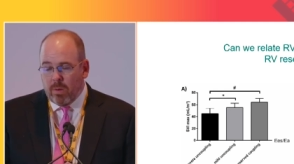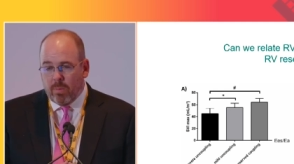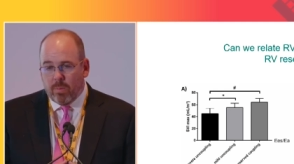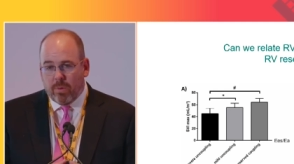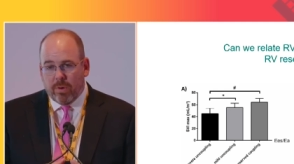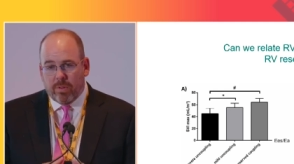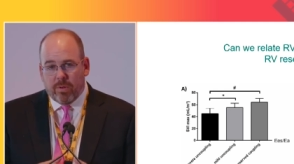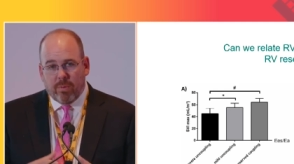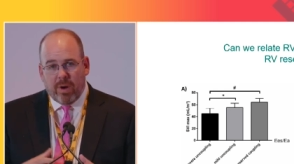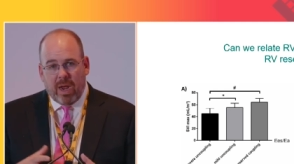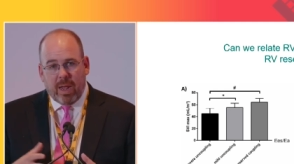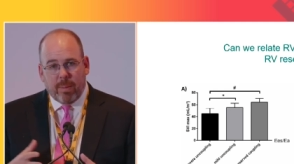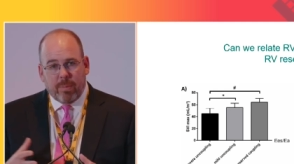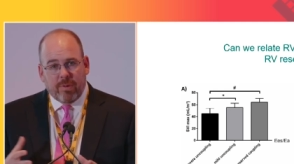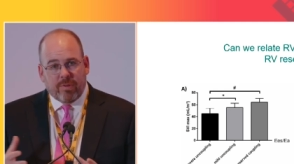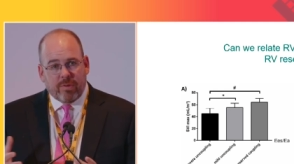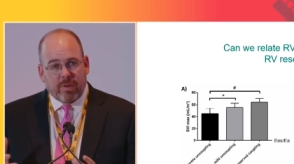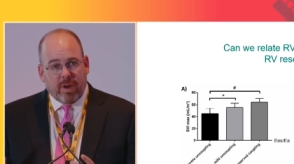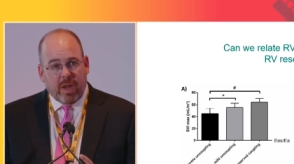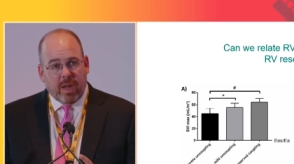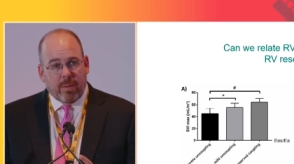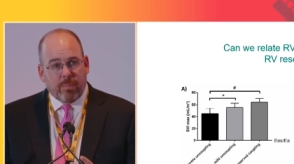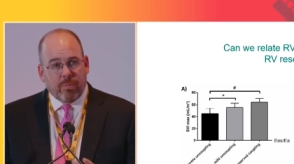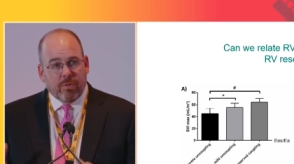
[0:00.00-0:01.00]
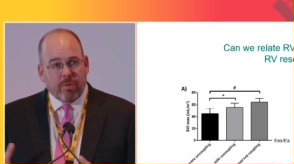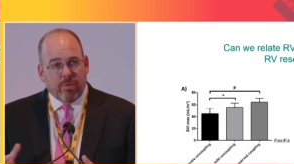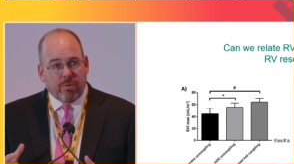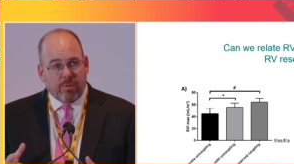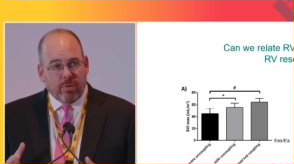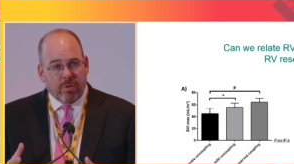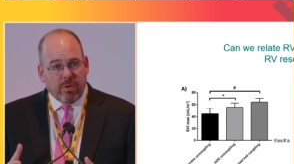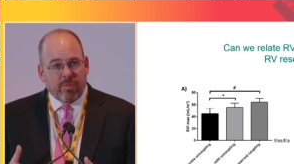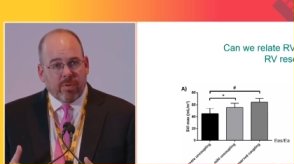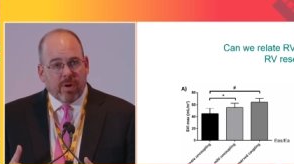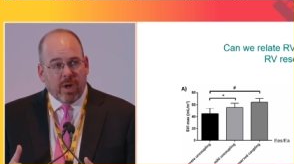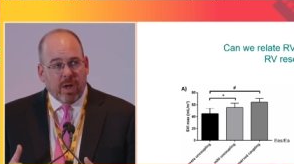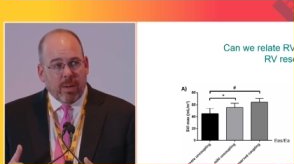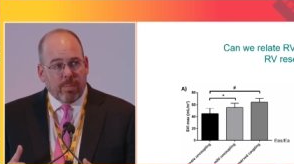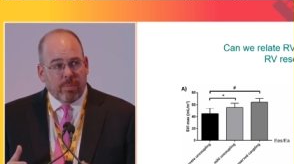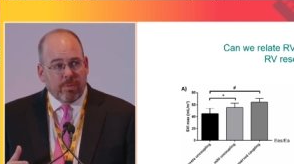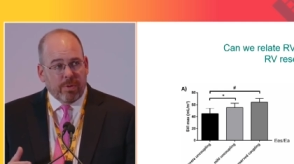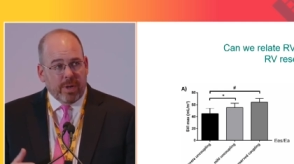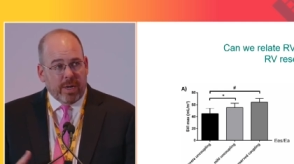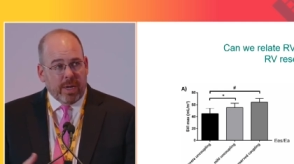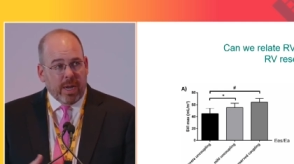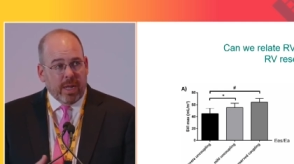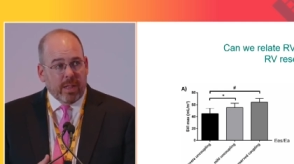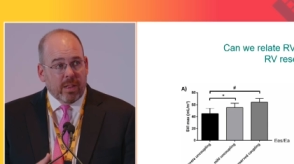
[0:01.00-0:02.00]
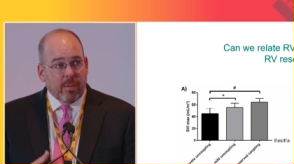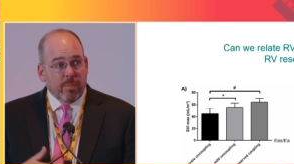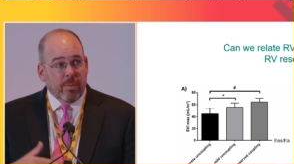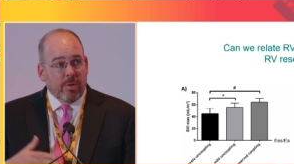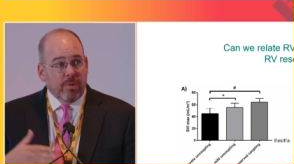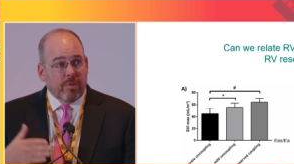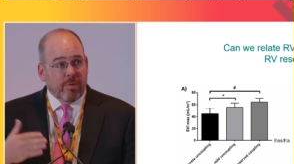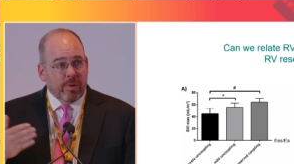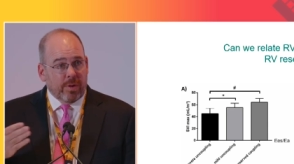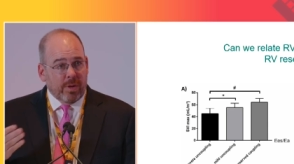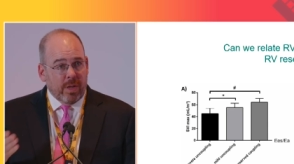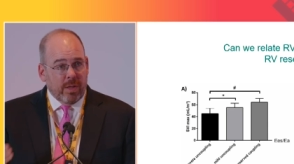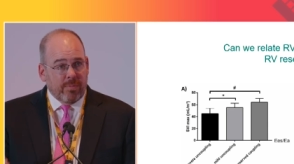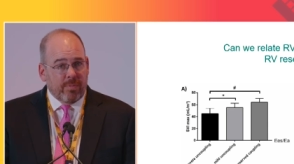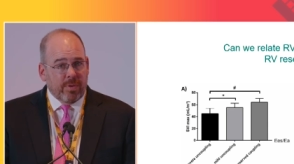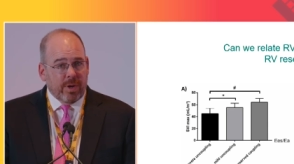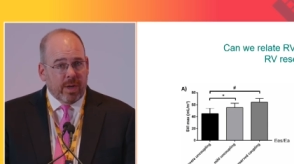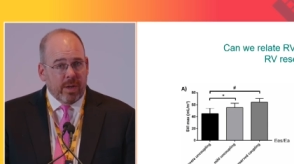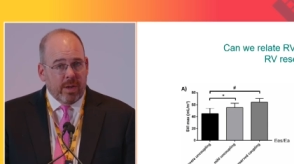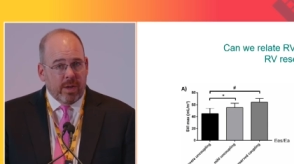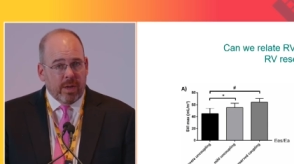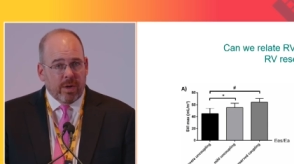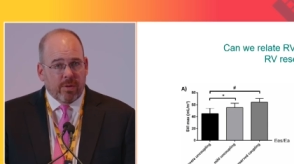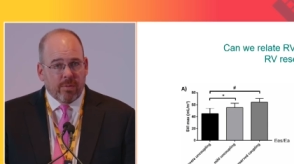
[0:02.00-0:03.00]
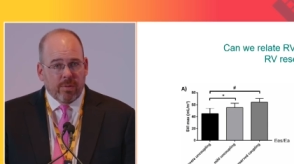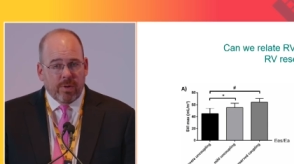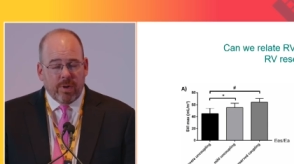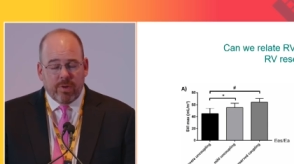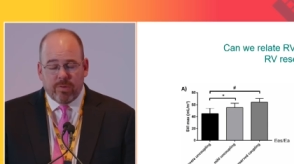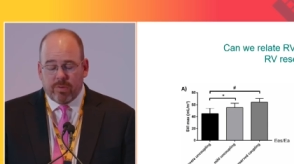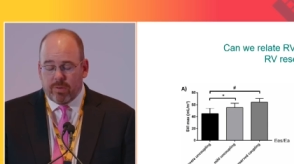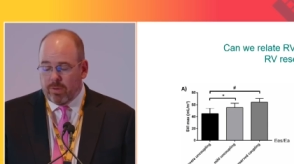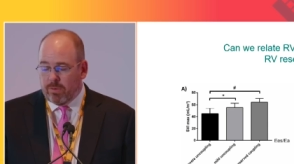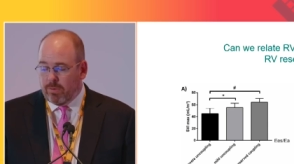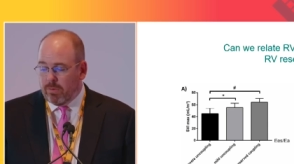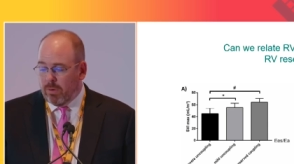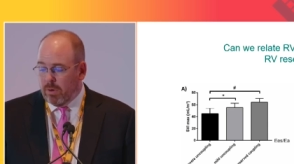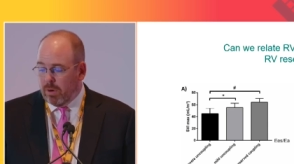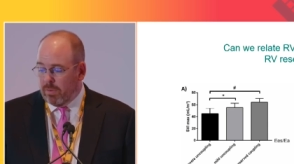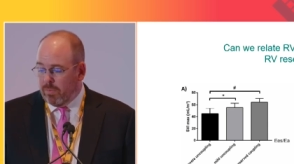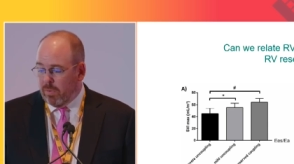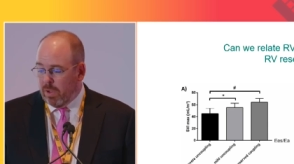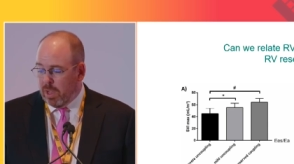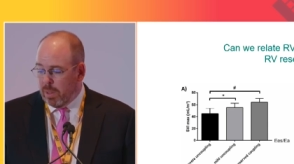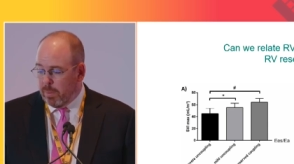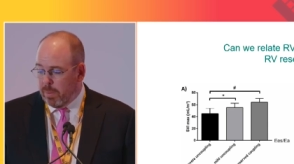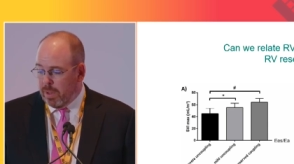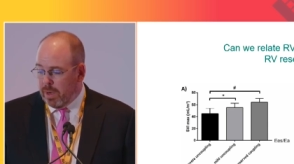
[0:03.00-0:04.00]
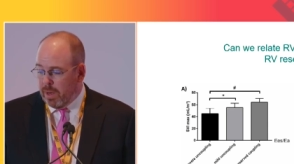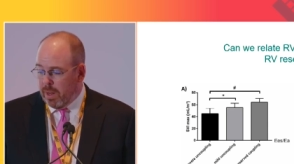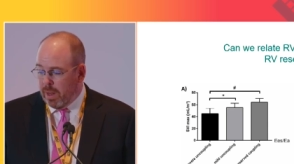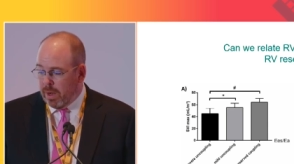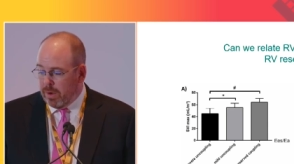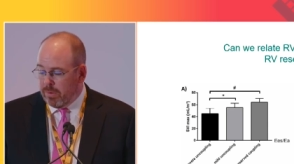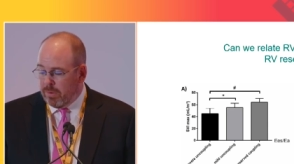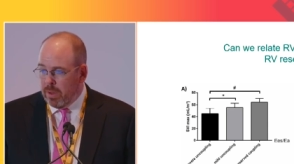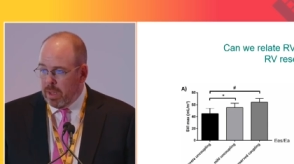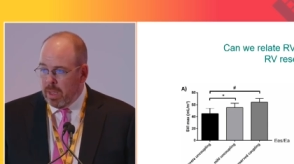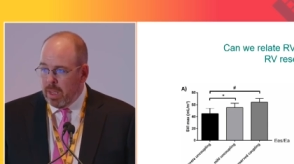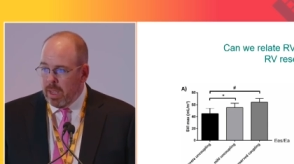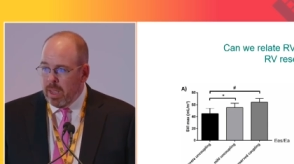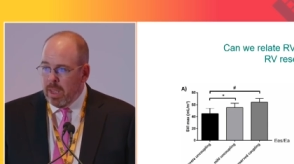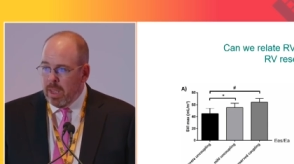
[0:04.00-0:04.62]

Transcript: where the rabbits that had preserved coupling had the most significant increase in stroke volume index.